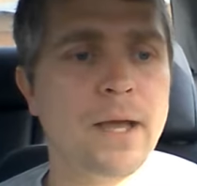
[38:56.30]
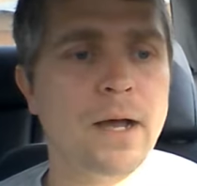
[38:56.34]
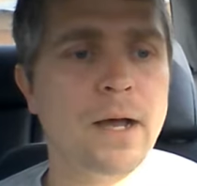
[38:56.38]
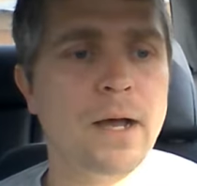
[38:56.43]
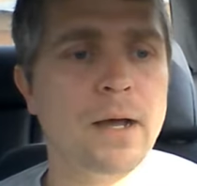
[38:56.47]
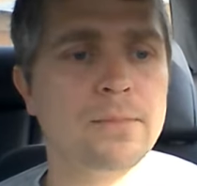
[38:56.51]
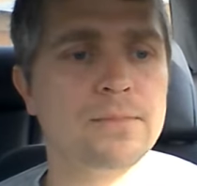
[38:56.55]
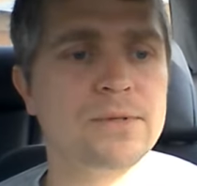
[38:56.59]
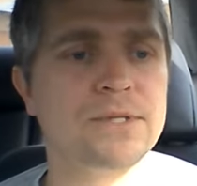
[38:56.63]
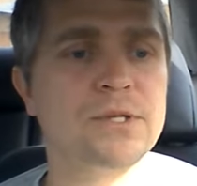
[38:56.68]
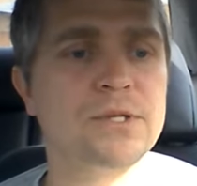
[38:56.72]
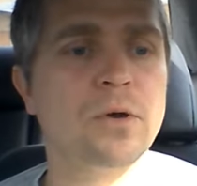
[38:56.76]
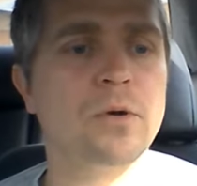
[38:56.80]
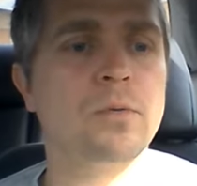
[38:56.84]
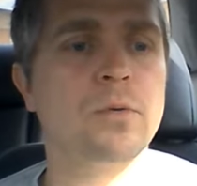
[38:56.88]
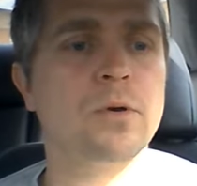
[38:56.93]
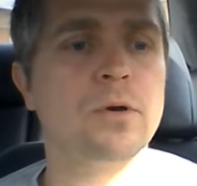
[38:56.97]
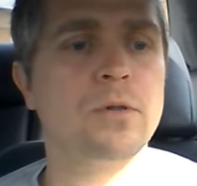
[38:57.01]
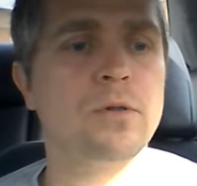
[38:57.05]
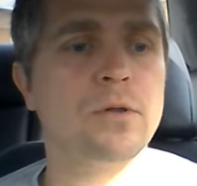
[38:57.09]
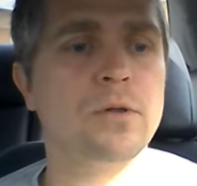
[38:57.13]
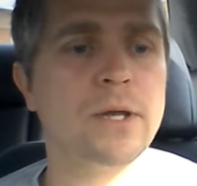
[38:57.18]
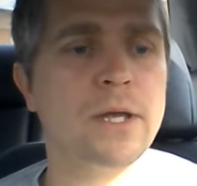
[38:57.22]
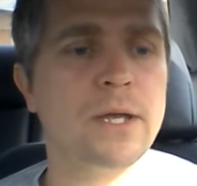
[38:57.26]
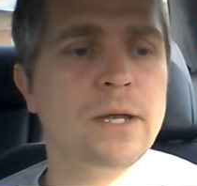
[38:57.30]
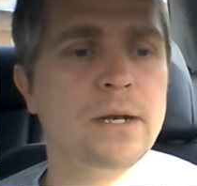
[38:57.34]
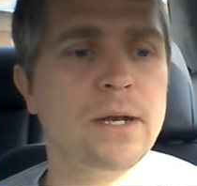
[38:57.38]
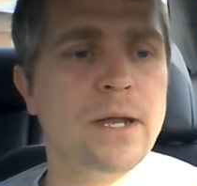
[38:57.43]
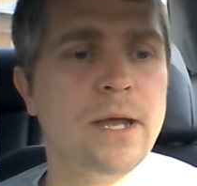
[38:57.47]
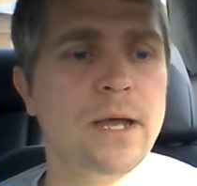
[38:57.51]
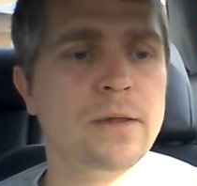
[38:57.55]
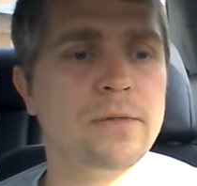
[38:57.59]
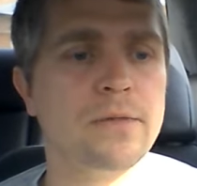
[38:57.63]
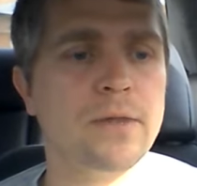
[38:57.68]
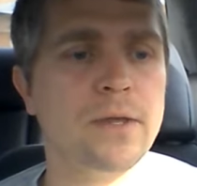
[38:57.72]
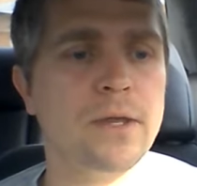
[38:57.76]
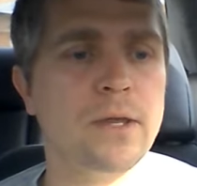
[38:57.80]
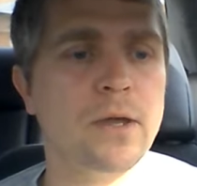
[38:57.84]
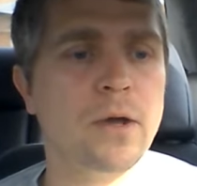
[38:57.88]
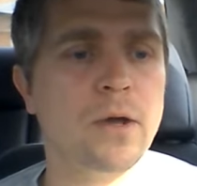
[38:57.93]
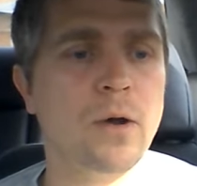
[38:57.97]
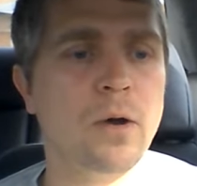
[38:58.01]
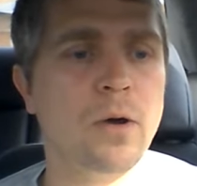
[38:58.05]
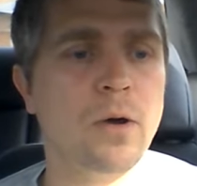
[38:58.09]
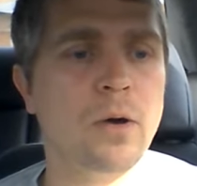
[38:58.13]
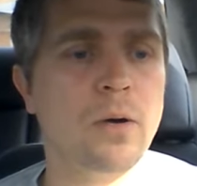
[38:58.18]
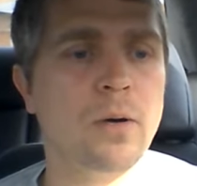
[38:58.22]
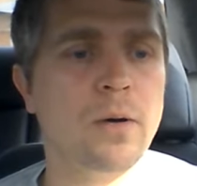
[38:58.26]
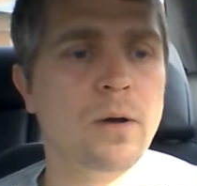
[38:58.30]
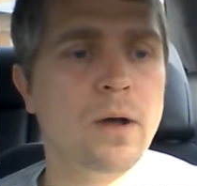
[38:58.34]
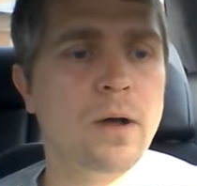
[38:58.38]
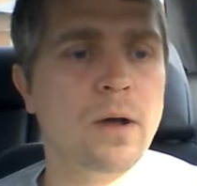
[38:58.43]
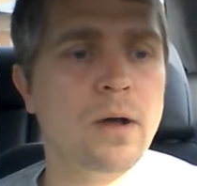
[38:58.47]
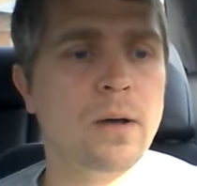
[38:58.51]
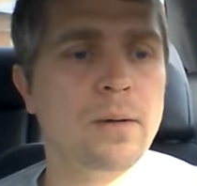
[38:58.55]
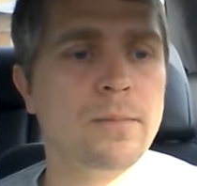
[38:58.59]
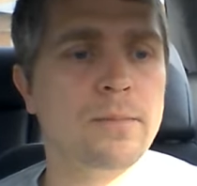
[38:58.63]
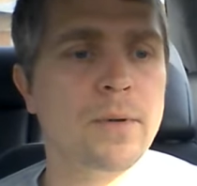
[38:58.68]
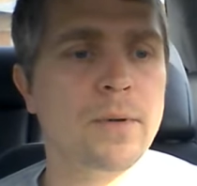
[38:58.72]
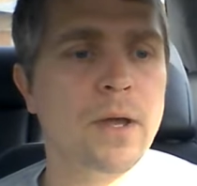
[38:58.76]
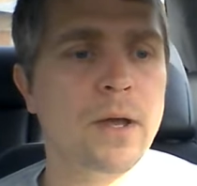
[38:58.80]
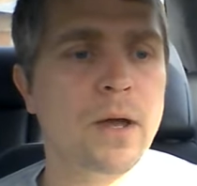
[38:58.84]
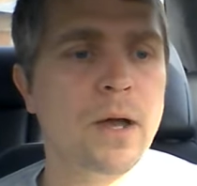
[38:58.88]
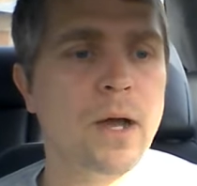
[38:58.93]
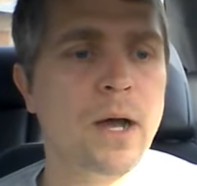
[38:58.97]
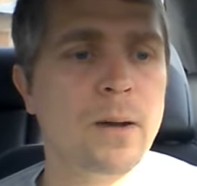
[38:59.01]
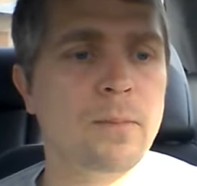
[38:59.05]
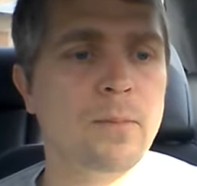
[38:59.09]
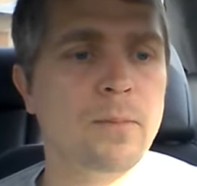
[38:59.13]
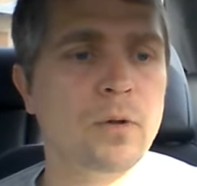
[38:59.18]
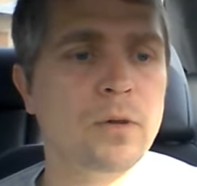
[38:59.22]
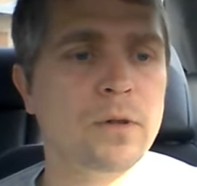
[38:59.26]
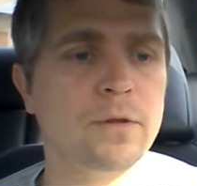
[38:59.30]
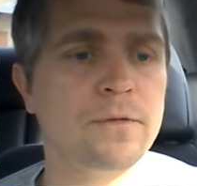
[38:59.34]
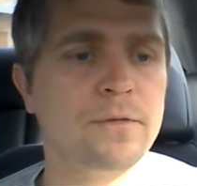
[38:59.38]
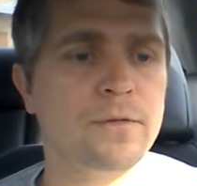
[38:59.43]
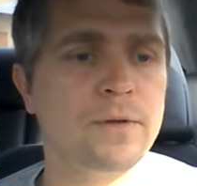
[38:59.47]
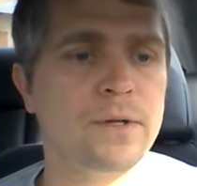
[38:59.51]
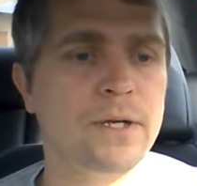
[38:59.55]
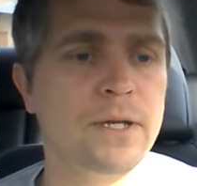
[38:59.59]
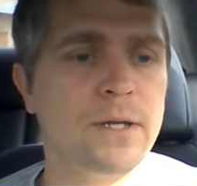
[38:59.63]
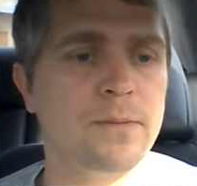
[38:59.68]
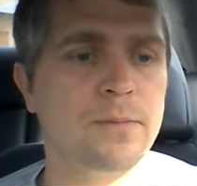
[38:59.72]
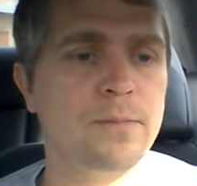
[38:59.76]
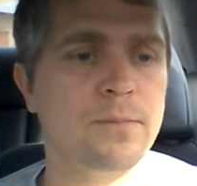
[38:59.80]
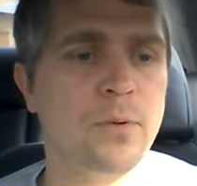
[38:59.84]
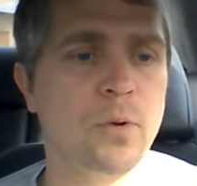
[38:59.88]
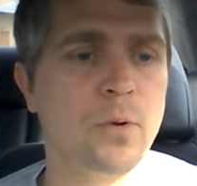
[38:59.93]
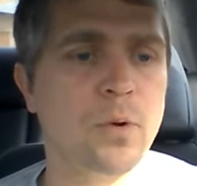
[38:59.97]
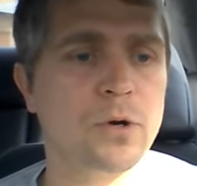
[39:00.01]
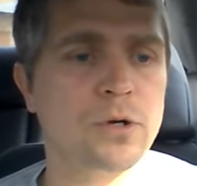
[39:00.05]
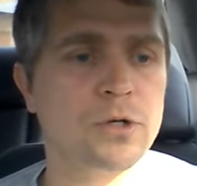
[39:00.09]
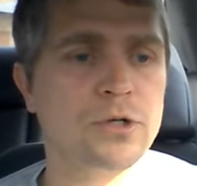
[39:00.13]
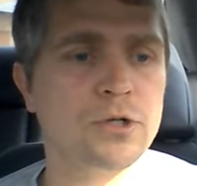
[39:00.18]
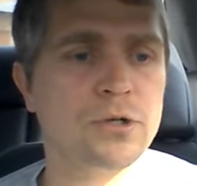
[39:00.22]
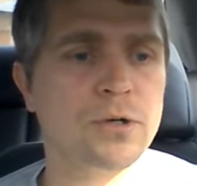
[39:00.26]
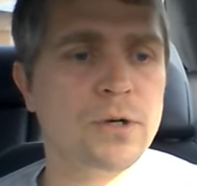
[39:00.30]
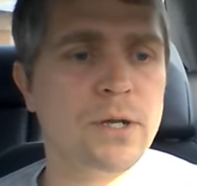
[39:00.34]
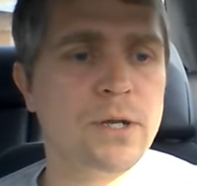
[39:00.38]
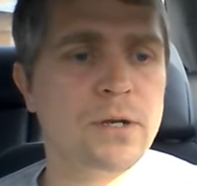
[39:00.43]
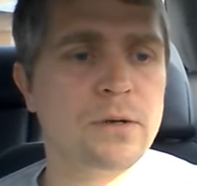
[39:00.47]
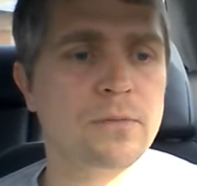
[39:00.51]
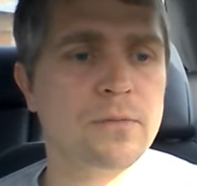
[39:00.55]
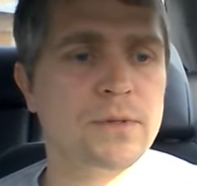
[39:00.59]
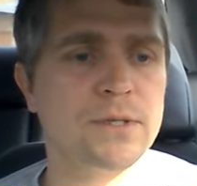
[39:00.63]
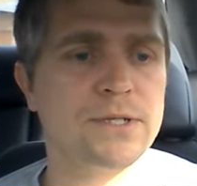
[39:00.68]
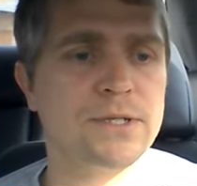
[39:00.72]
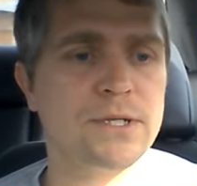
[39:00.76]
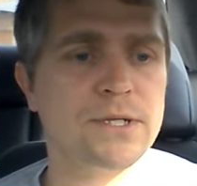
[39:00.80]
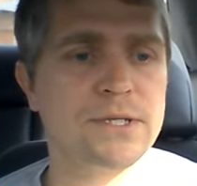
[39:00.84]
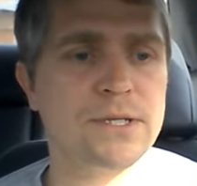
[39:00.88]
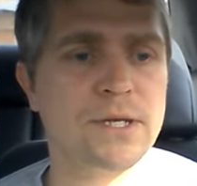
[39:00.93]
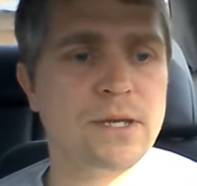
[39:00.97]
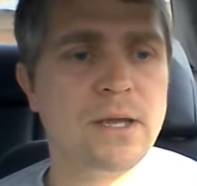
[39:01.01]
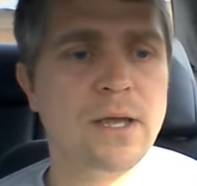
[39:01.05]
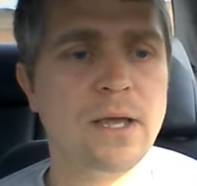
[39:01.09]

So we're looking at the Amolfini portrait, which is a